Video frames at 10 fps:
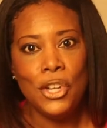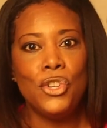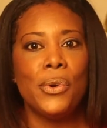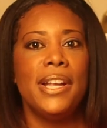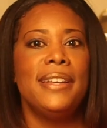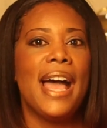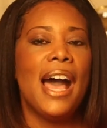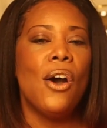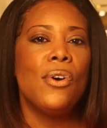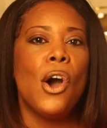during
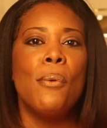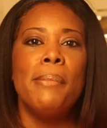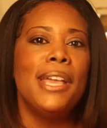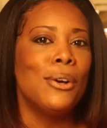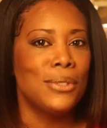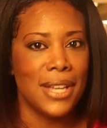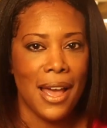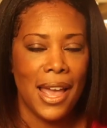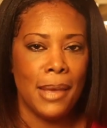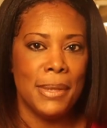now commingled
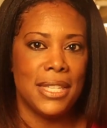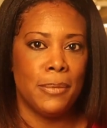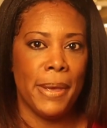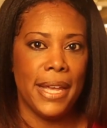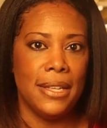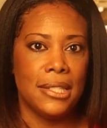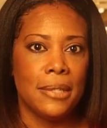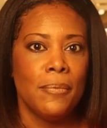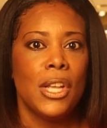time and space,